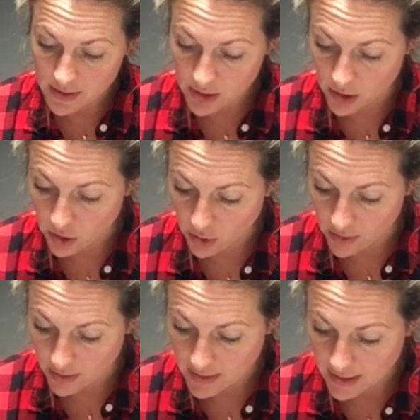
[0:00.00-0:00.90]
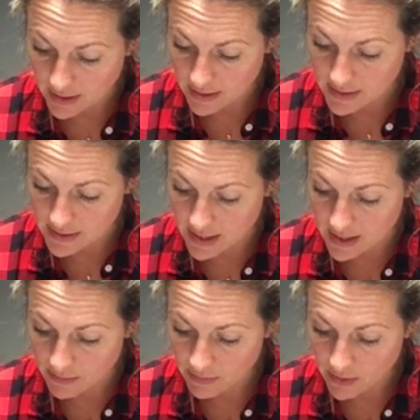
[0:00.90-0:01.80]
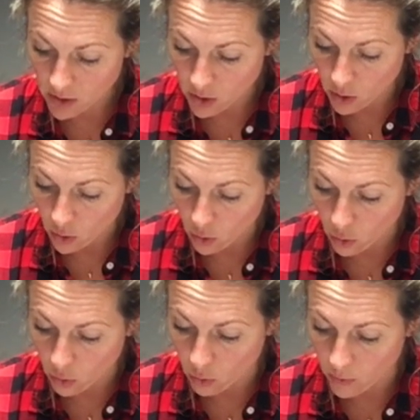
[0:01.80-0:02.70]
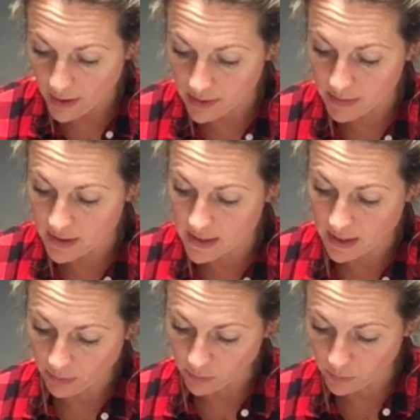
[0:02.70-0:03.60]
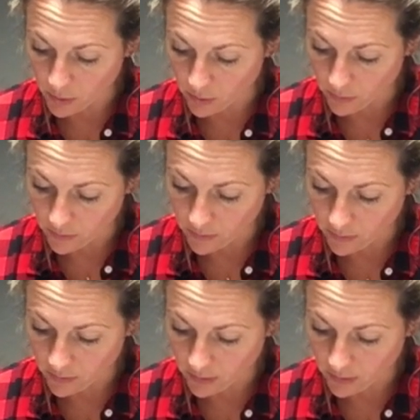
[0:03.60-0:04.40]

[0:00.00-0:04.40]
so you know they're exactly the same, or weigh them in tablespoons.